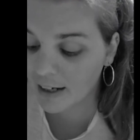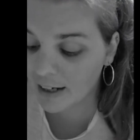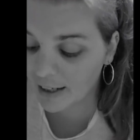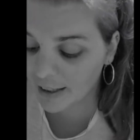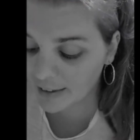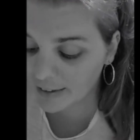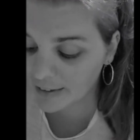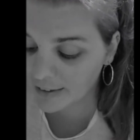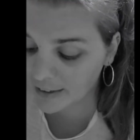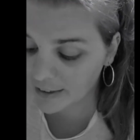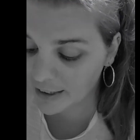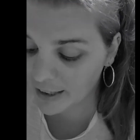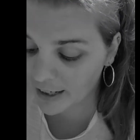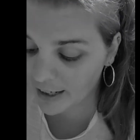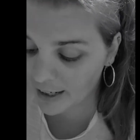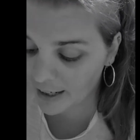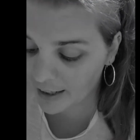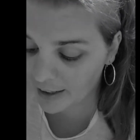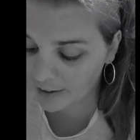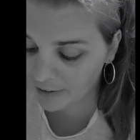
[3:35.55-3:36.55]
I did
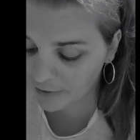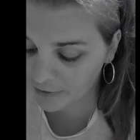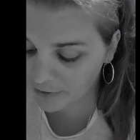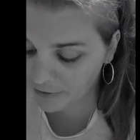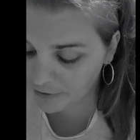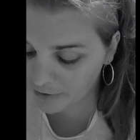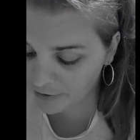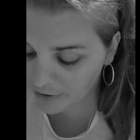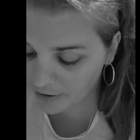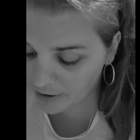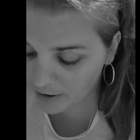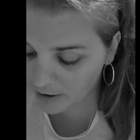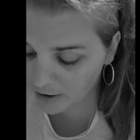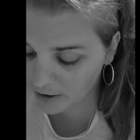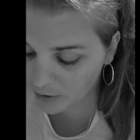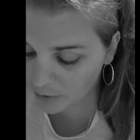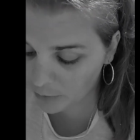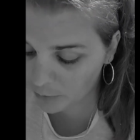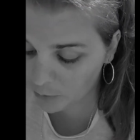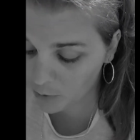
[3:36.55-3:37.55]
have
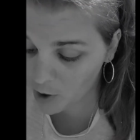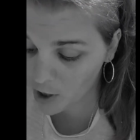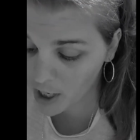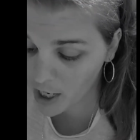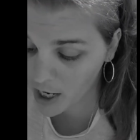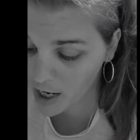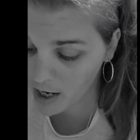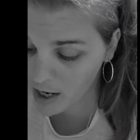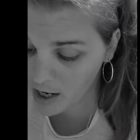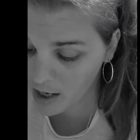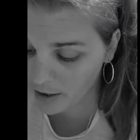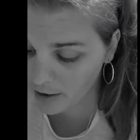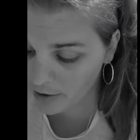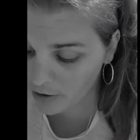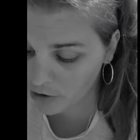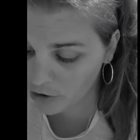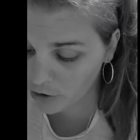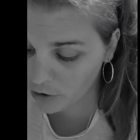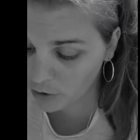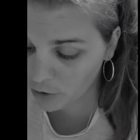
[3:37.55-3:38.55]
one,
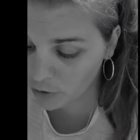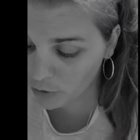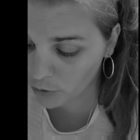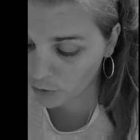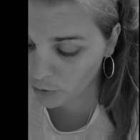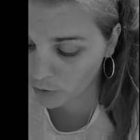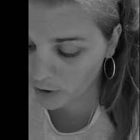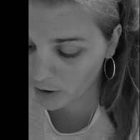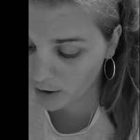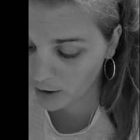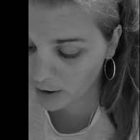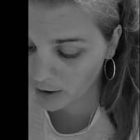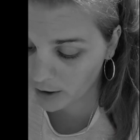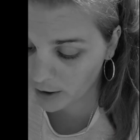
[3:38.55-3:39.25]
two,